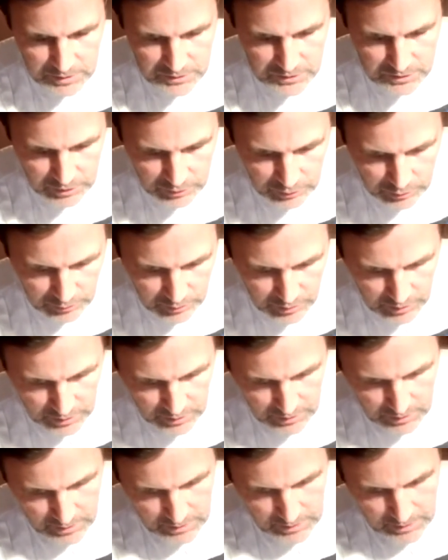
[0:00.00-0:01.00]
So
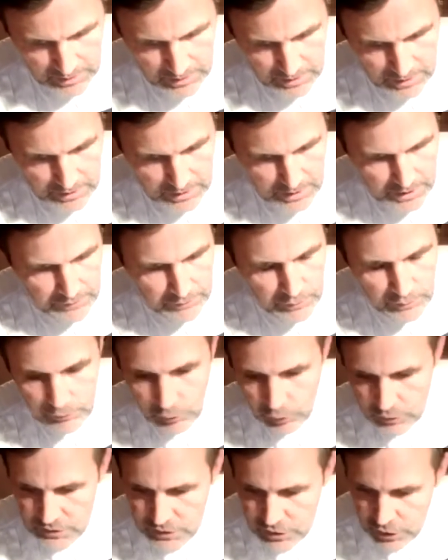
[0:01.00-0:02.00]
if you've
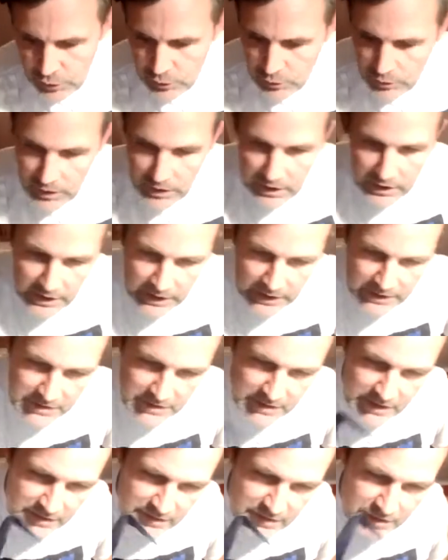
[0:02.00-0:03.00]
got two
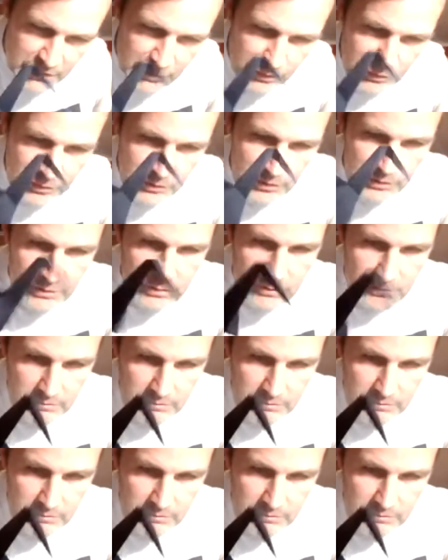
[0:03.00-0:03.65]
identical